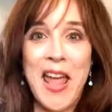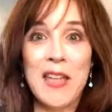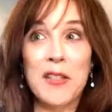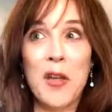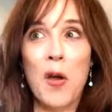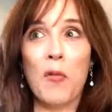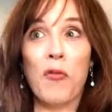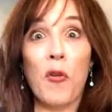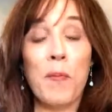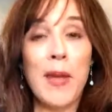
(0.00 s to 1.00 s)
And so
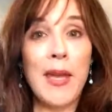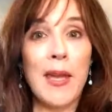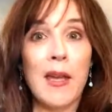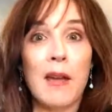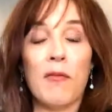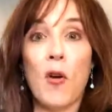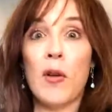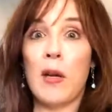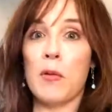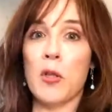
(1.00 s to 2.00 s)
for me,
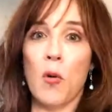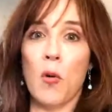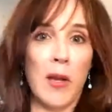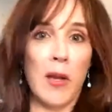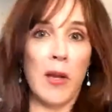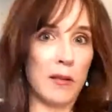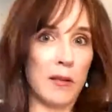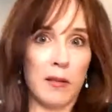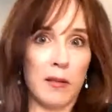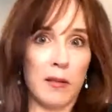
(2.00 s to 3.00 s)
voting was
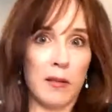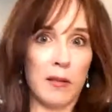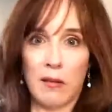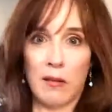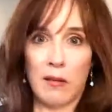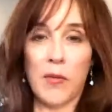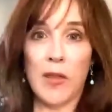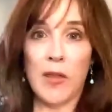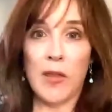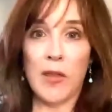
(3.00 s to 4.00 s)
always
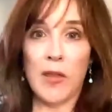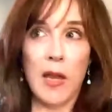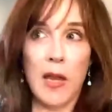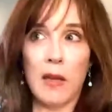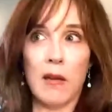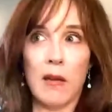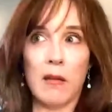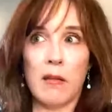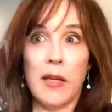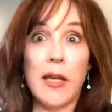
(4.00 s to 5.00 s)
something that I
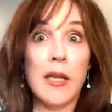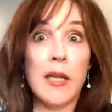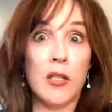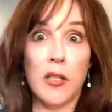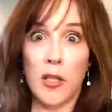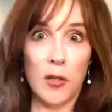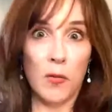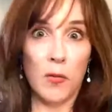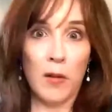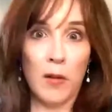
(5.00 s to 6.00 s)
needed to do,
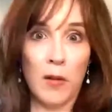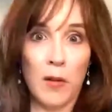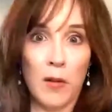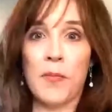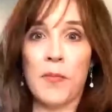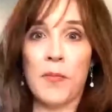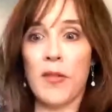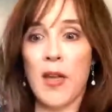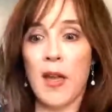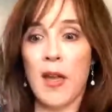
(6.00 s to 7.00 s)

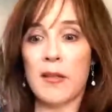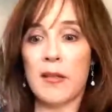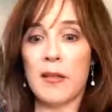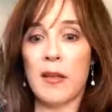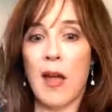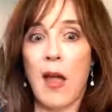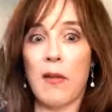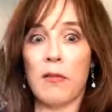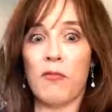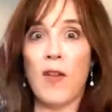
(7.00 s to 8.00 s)
something that
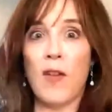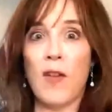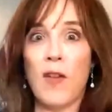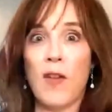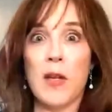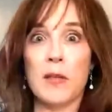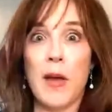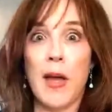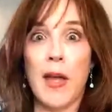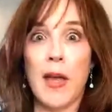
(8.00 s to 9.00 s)
I felt was
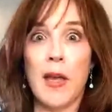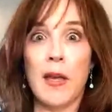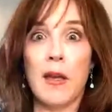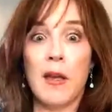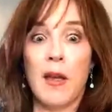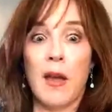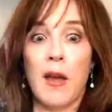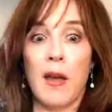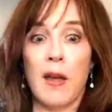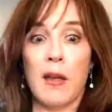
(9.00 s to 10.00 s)
my
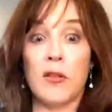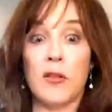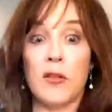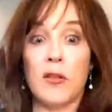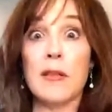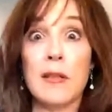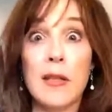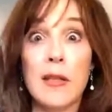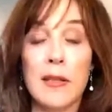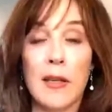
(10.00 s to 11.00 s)
duty as a
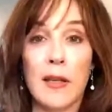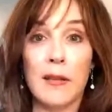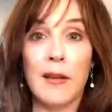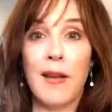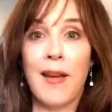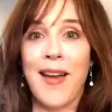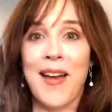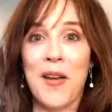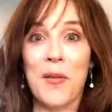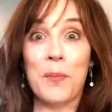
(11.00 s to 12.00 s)
citizen,
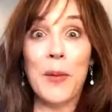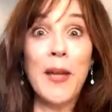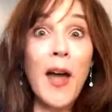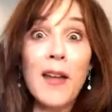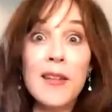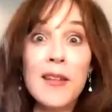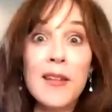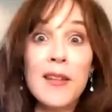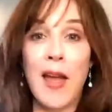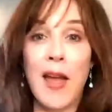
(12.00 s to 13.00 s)

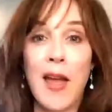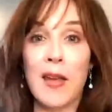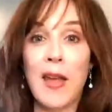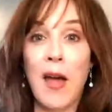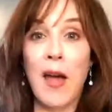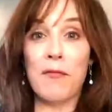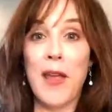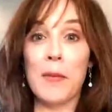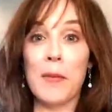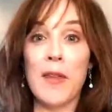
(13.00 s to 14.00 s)
because I have
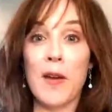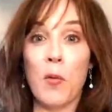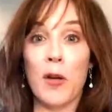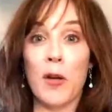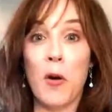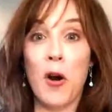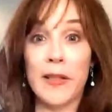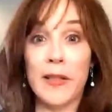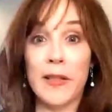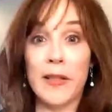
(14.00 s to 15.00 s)
family that worked so
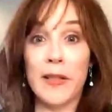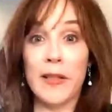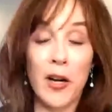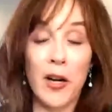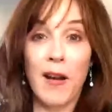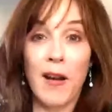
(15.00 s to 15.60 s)
hard to get me here.